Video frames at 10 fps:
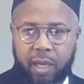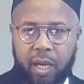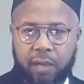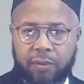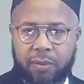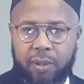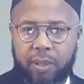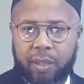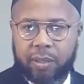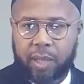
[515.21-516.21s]
of
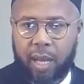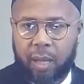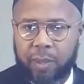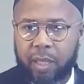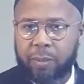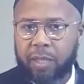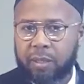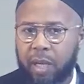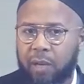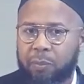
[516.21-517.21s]
Islam,
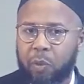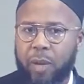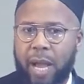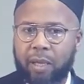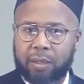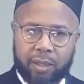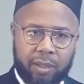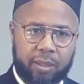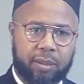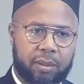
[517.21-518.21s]
enemies of morality,